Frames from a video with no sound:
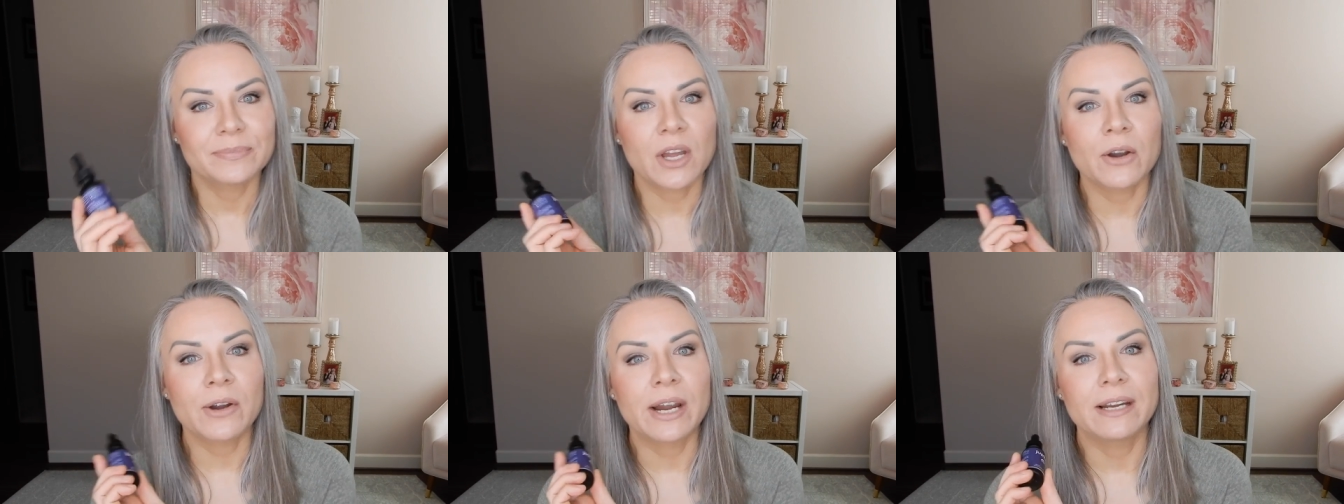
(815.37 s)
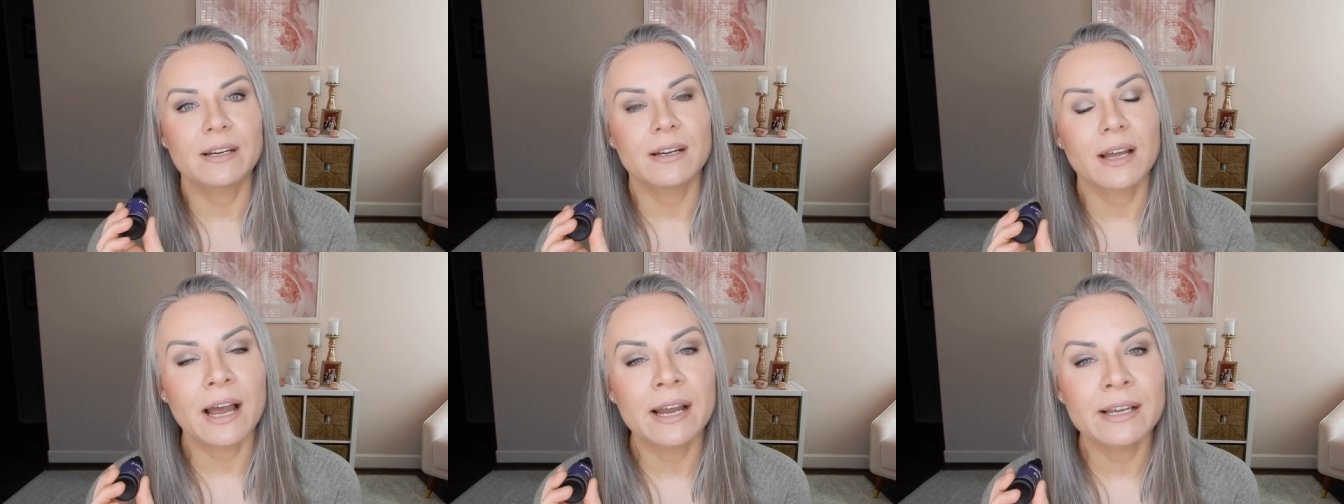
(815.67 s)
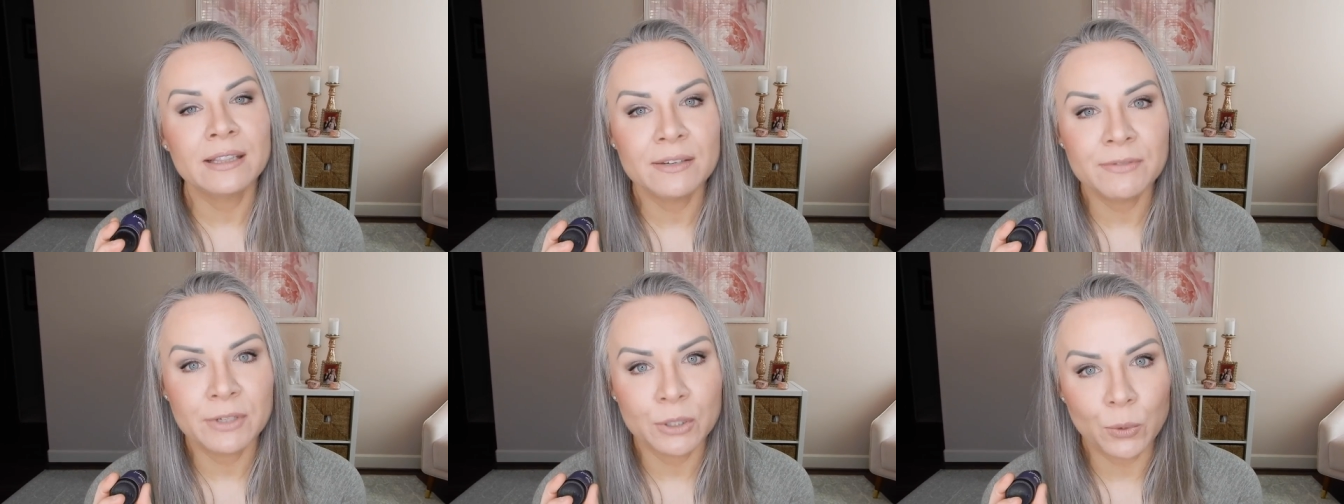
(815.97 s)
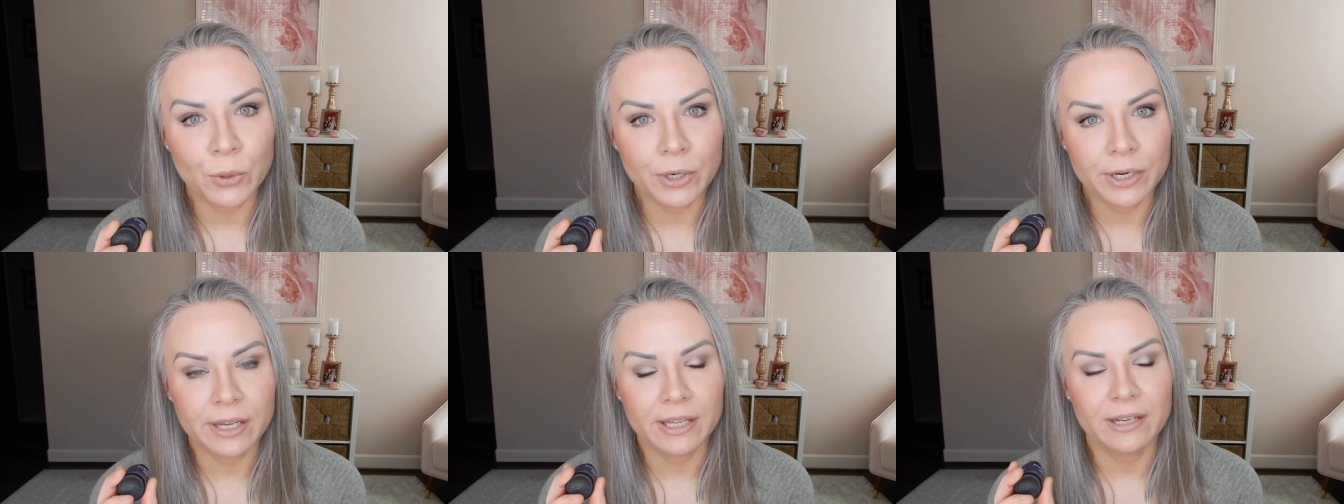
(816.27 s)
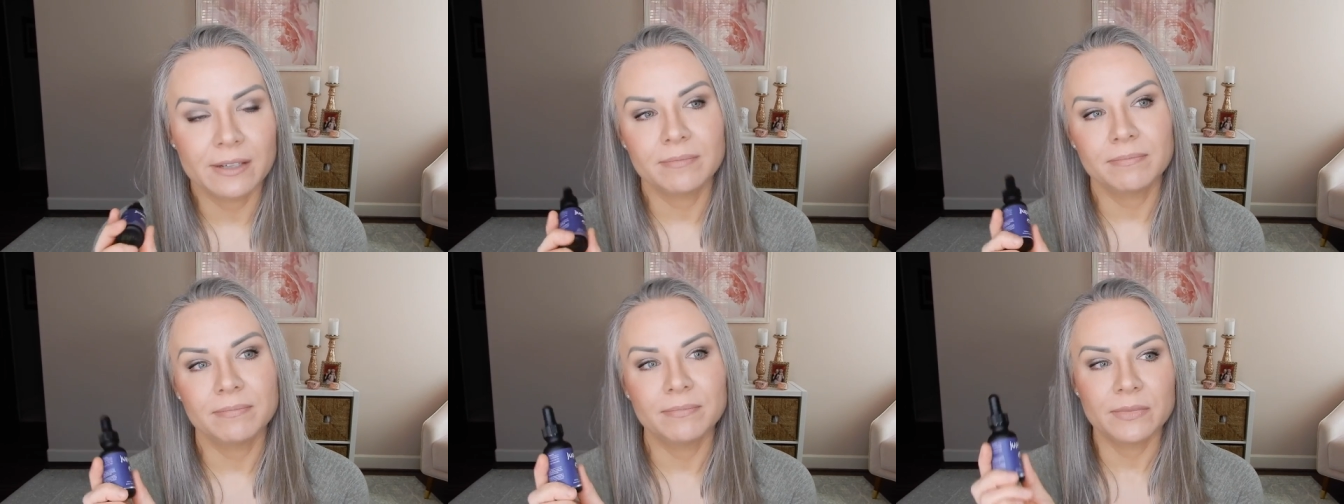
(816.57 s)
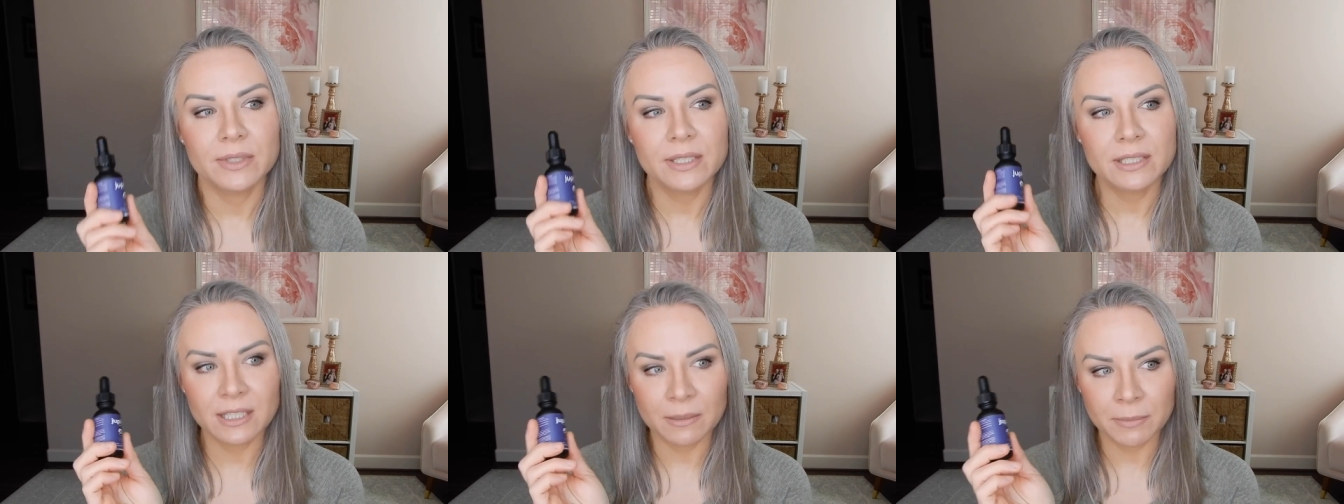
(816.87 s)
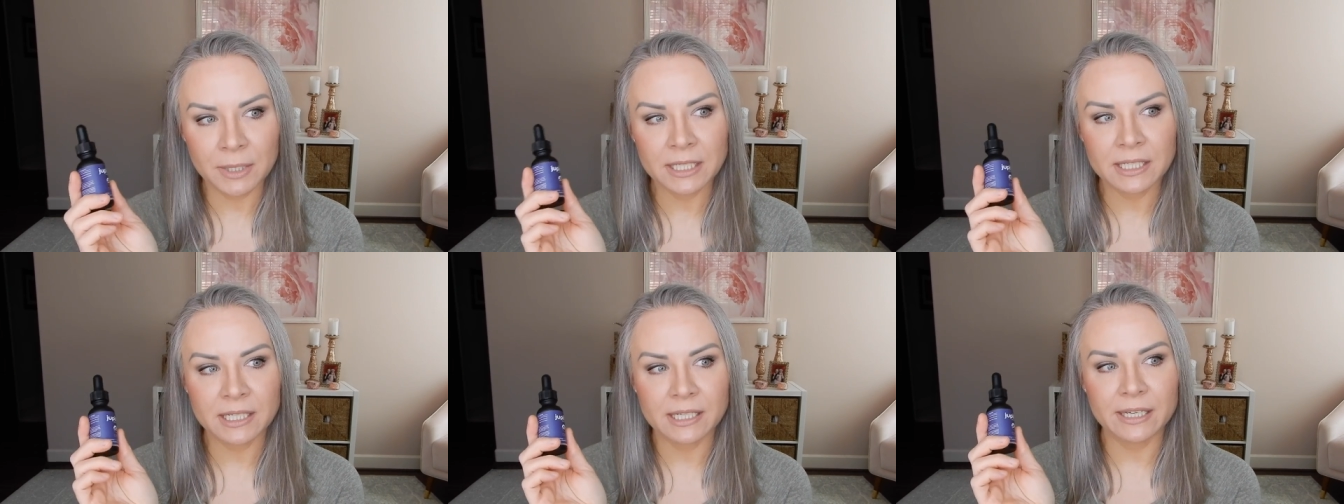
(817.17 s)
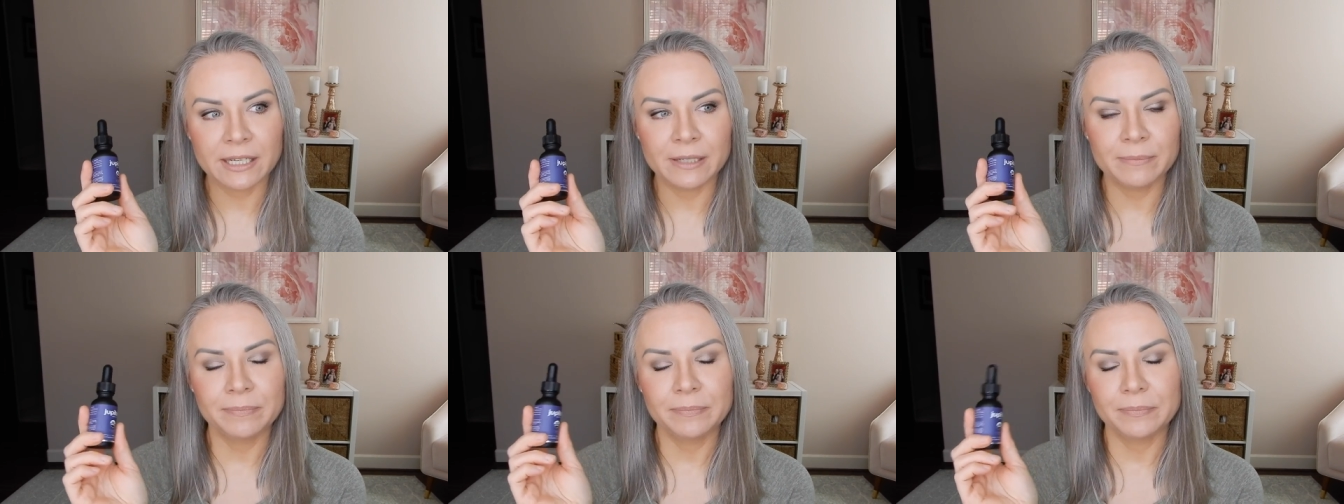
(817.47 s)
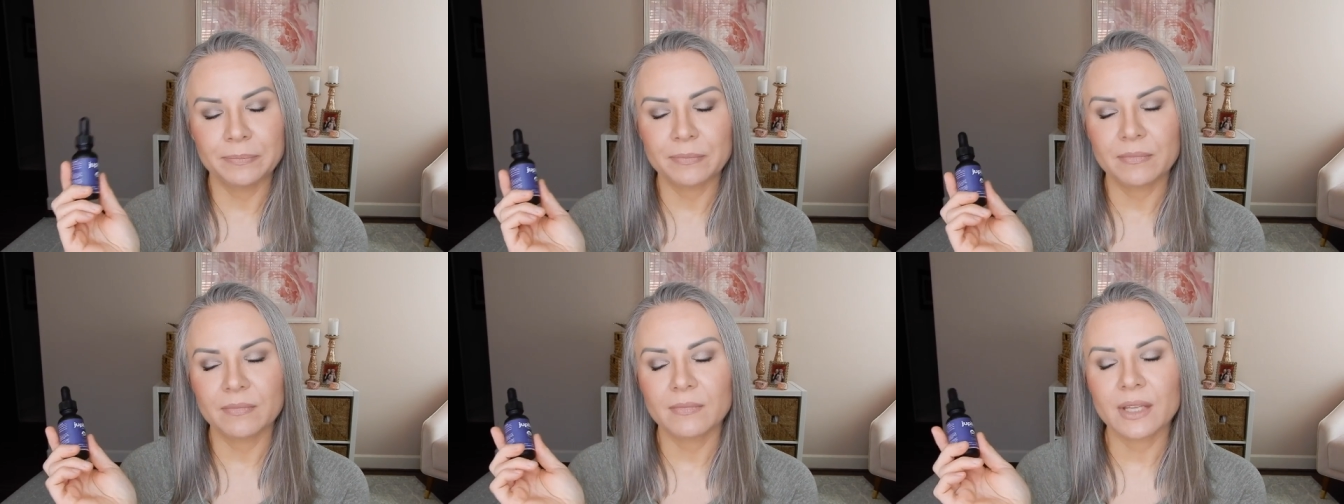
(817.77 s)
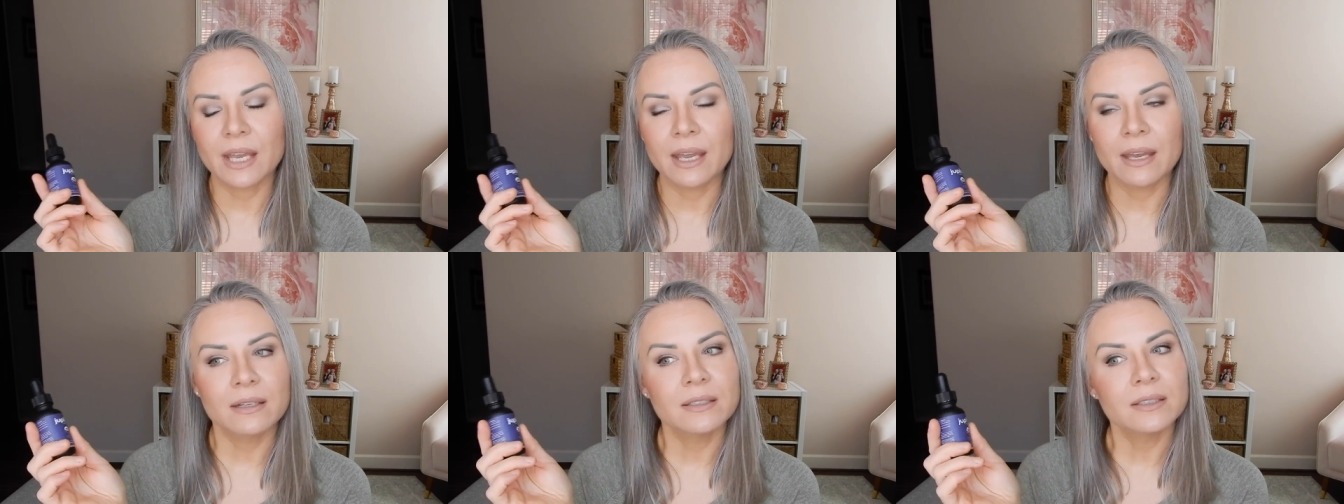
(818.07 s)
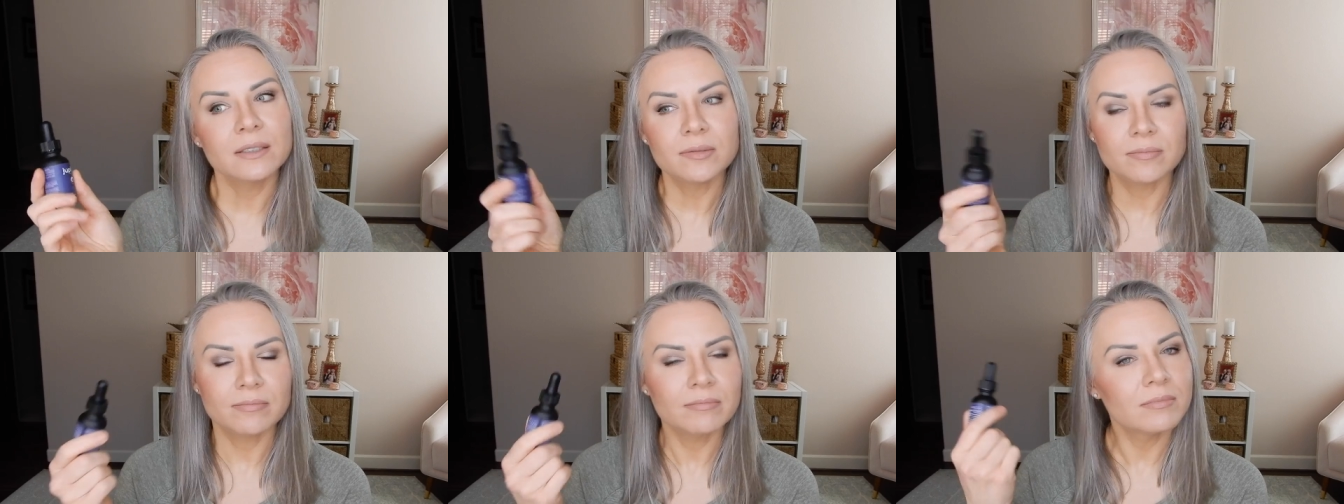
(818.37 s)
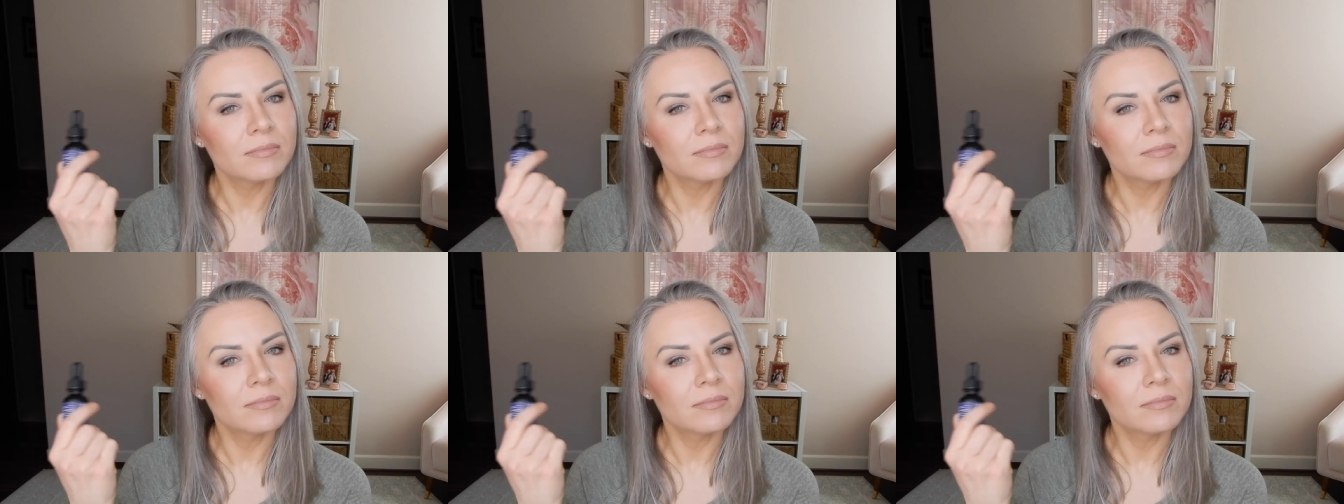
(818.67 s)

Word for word: All right, I live in Oregon. CBD and